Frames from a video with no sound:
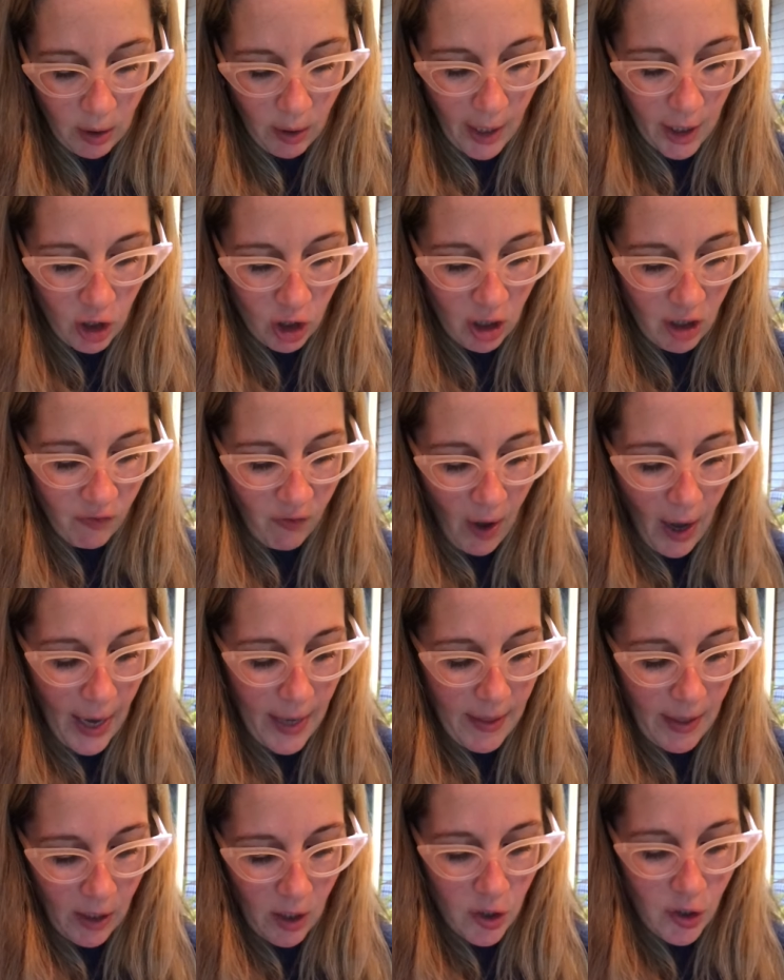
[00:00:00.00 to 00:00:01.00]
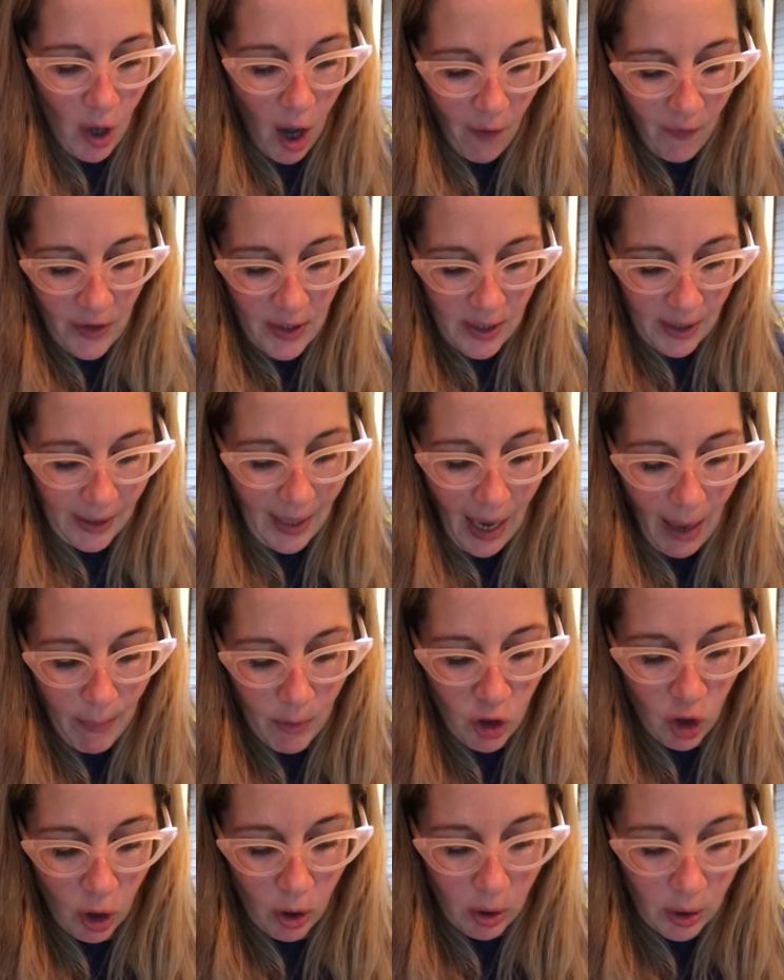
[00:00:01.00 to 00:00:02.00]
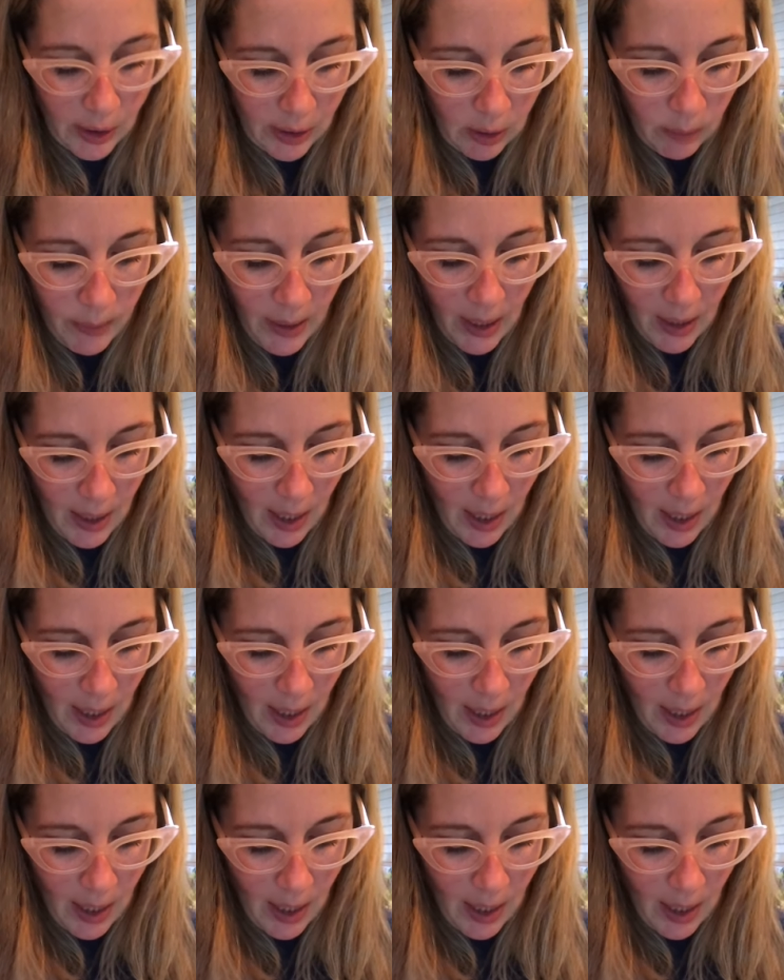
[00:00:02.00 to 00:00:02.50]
I just find that it softens the cabbage a little bit,